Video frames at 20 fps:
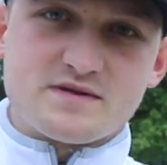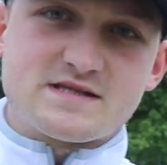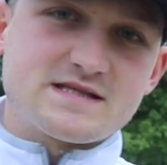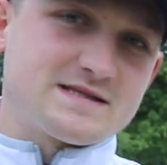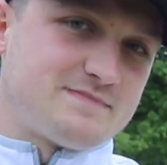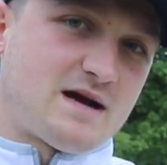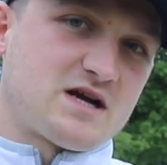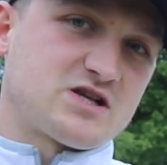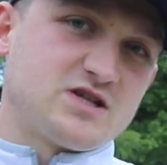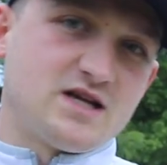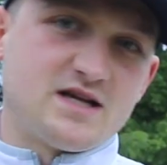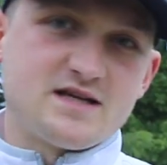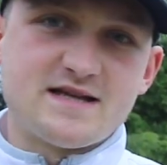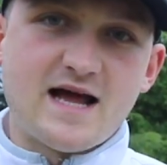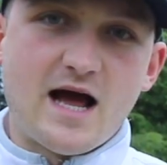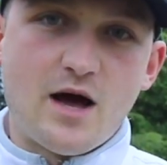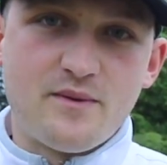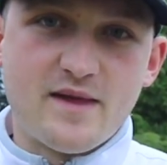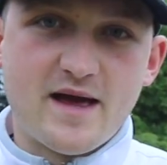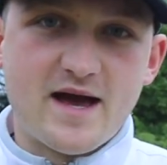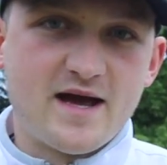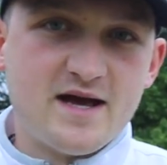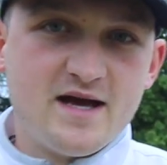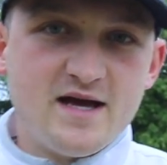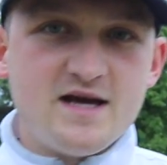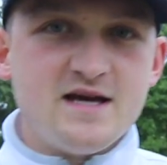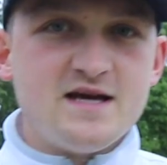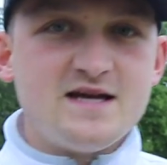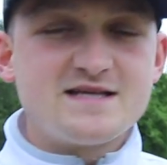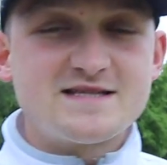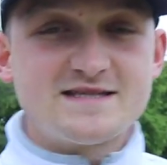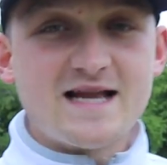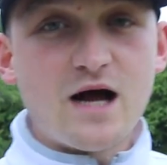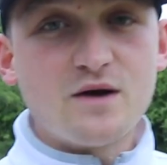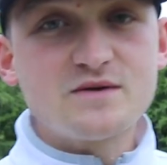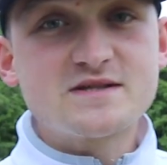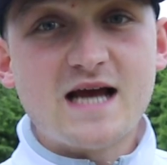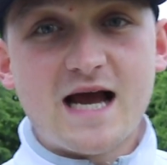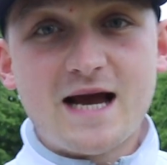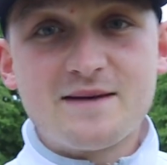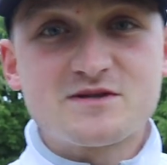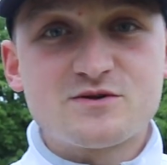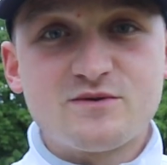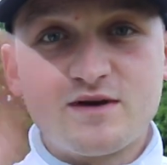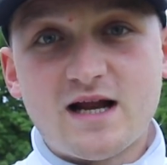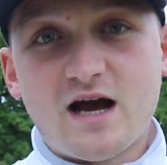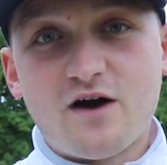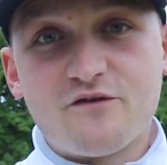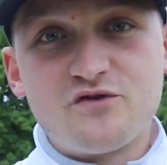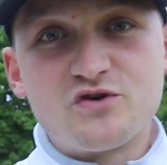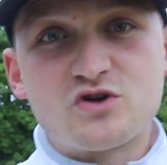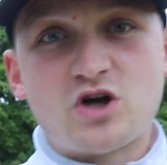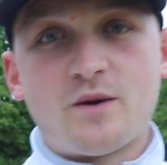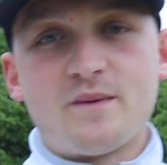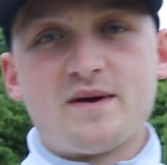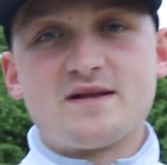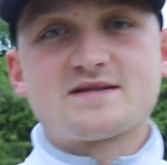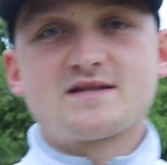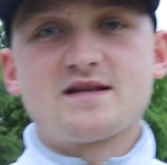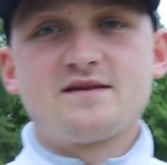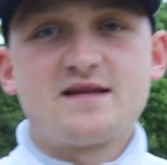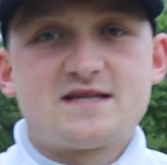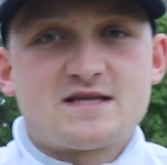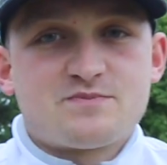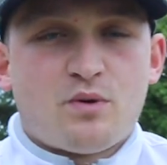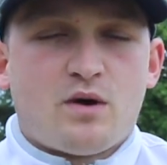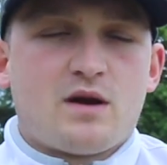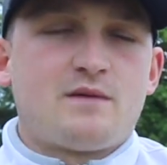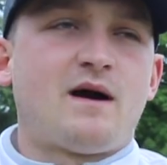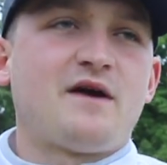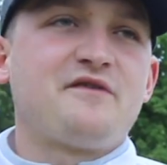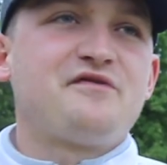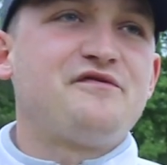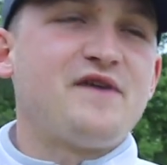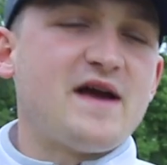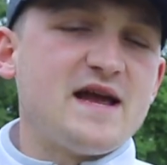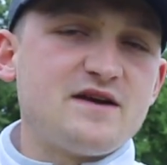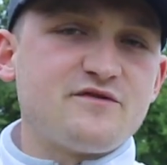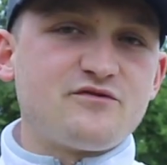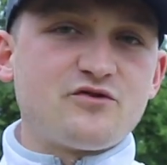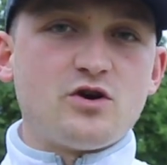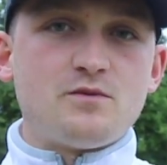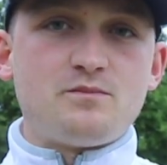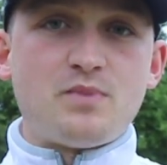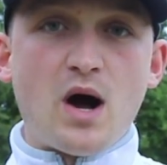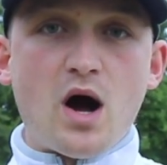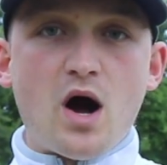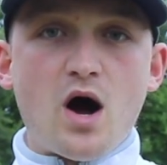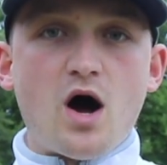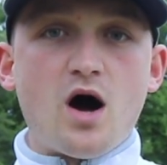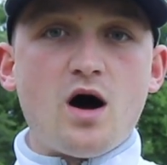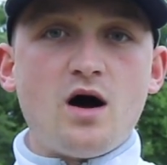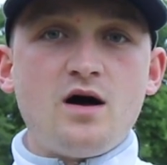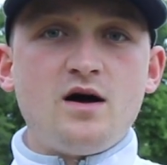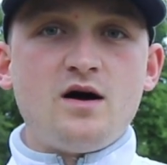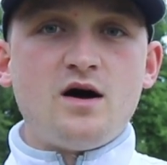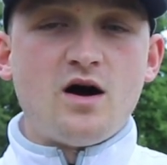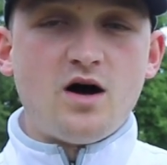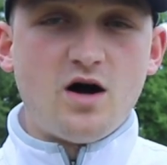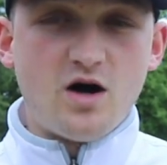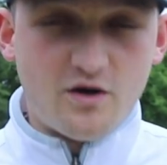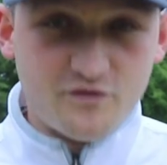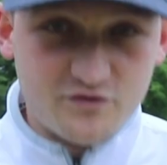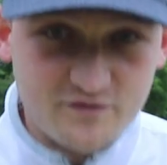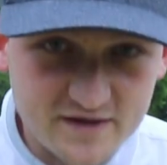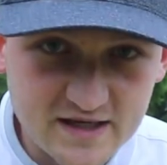and smash it down there. It's now time to read out a few comments. It's probably my favourite part of the